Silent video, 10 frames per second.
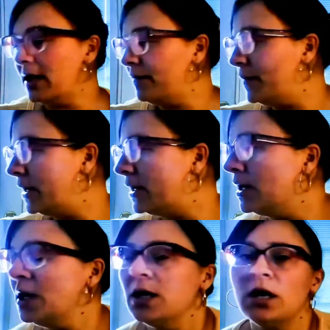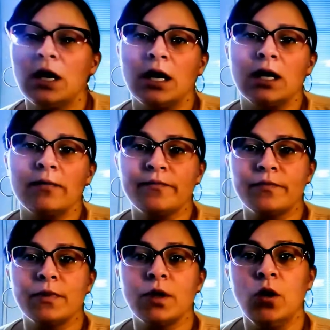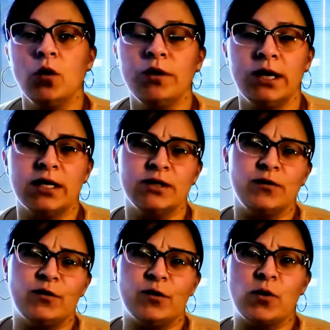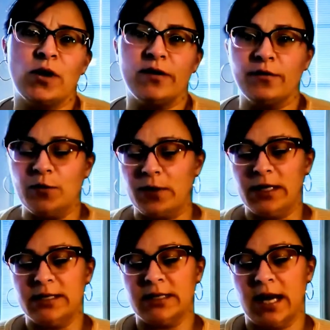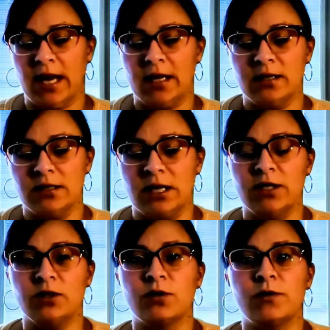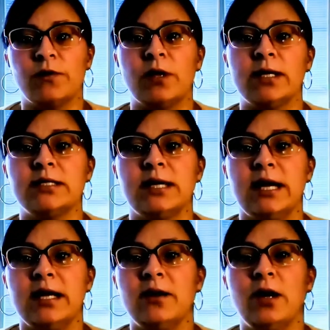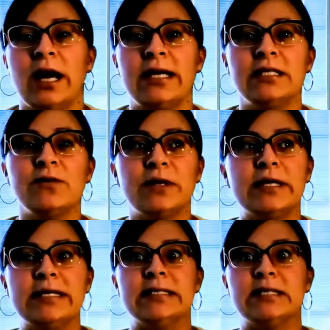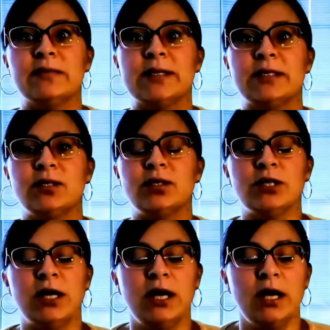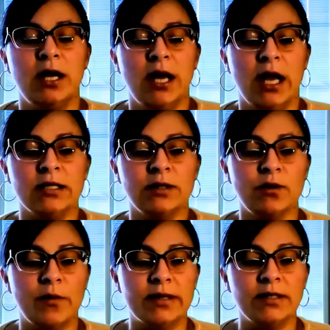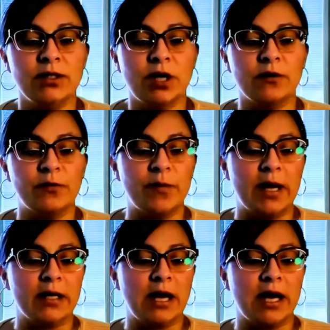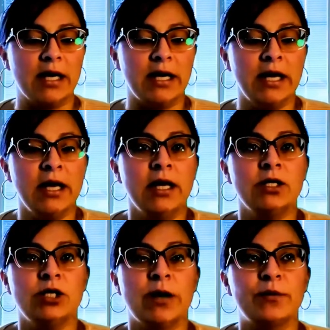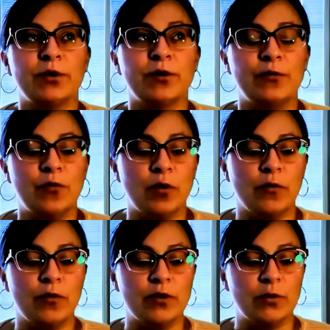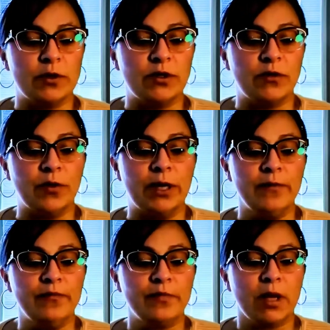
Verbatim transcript: that I've been um, holding on to for quite a few weeks, and I just feel like today I need to release this message. And so the message comes from Malachi chapter four, verse one to three.